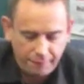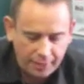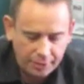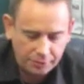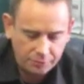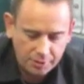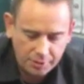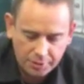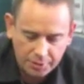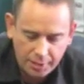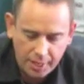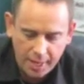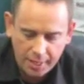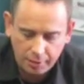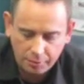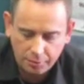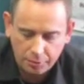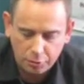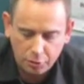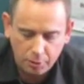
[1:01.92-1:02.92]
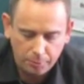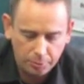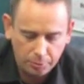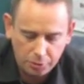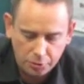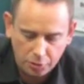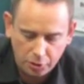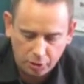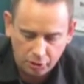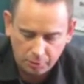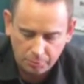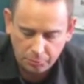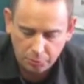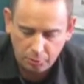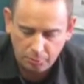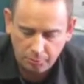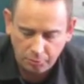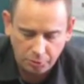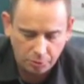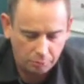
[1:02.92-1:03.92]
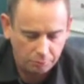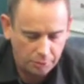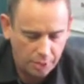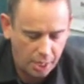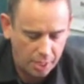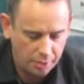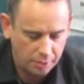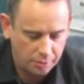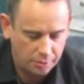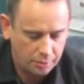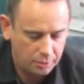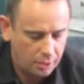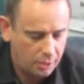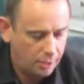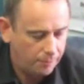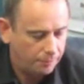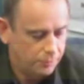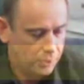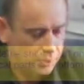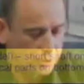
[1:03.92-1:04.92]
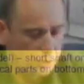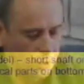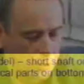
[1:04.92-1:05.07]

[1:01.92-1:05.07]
factory standard Subaru shock absorber, you'll notice it's